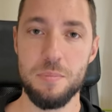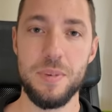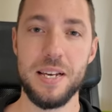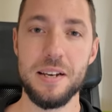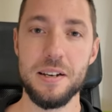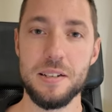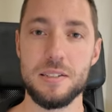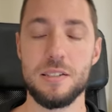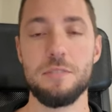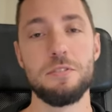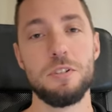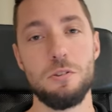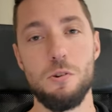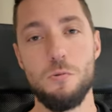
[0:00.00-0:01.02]
Because
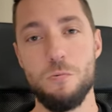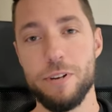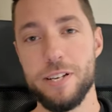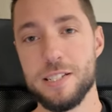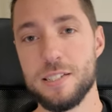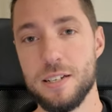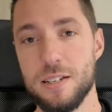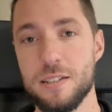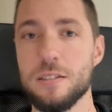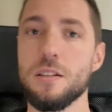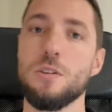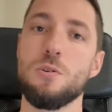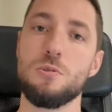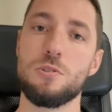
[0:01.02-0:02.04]
of the low risk and
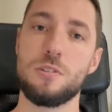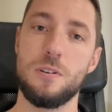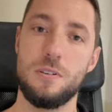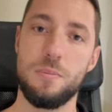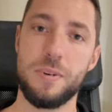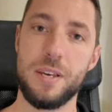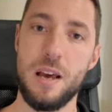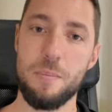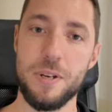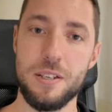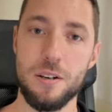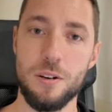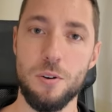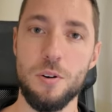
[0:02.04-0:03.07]
the low startup
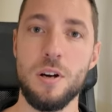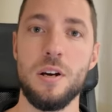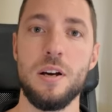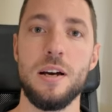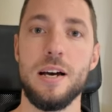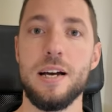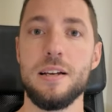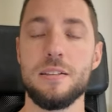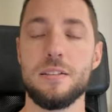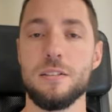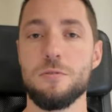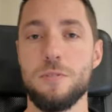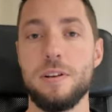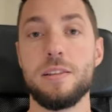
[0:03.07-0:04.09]
capital and
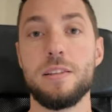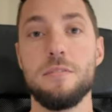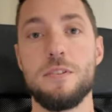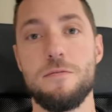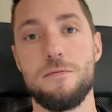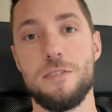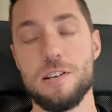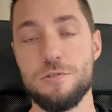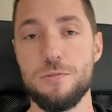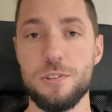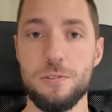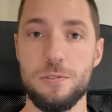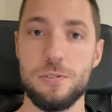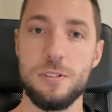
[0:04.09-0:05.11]
the relatively fast
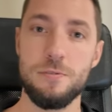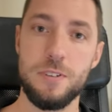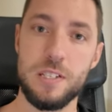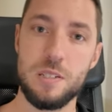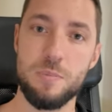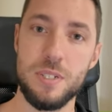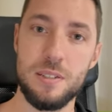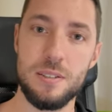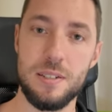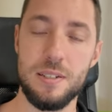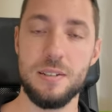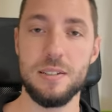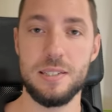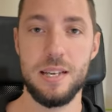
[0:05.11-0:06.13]
return on investment
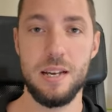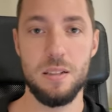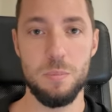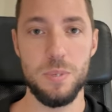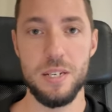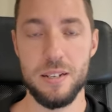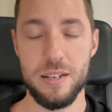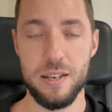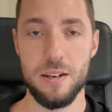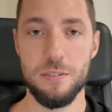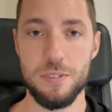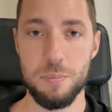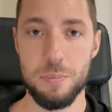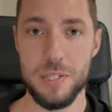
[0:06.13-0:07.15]
and the scalability
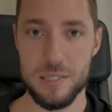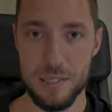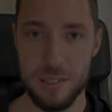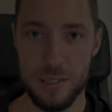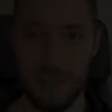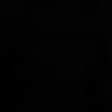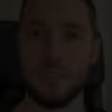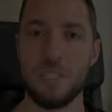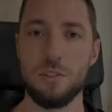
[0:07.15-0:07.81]
of the business.